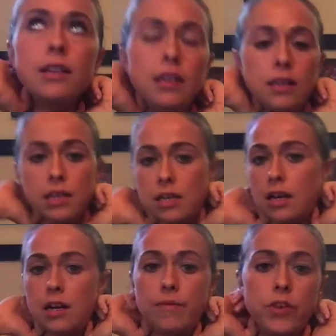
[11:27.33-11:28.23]

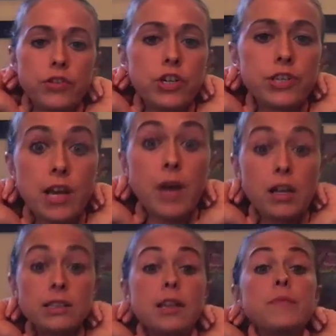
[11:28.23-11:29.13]
And those are your
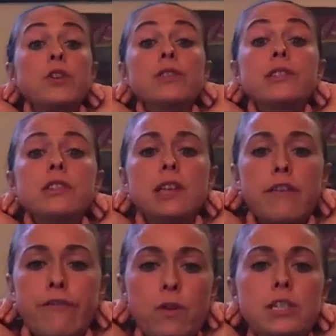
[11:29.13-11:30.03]
suboccipitals. There's
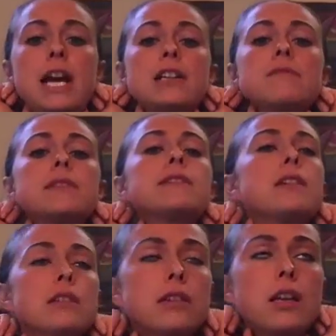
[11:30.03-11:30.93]
like 4 attachments
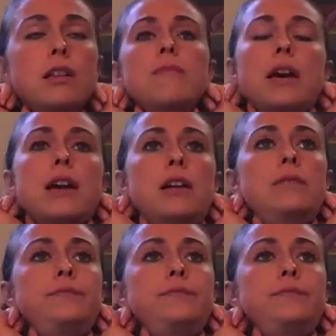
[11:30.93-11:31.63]
there. So I lean back,